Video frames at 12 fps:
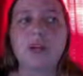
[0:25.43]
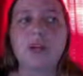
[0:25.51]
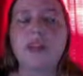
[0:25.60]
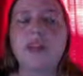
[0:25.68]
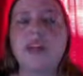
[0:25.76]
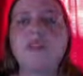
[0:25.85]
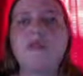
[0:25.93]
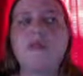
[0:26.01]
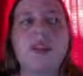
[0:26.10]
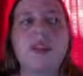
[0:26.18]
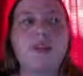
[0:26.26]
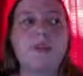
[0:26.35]
and they can
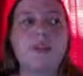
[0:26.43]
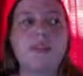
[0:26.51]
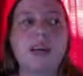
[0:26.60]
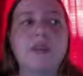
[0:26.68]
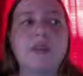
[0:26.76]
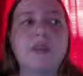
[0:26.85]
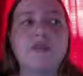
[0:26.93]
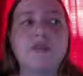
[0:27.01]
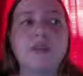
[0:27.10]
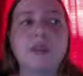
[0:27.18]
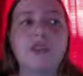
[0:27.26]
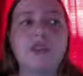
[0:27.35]
develop sound
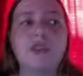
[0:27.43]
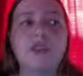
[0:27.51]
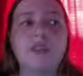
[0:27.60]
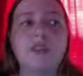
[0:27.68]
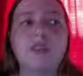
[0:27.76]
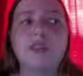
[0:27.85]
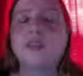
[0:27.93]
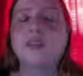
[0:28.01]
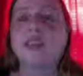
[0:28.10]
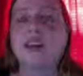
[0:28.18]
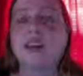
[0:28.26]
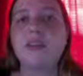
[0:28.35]
discrimination skills to
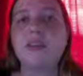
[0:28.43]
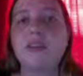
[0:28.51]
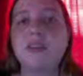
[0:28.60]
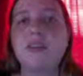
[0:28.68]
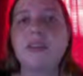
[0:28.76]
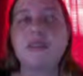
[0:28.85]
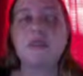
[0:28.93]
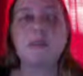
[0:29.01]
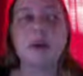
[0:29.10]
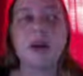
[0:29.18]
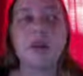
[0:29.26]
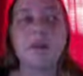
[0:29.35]
tell these sounds apart.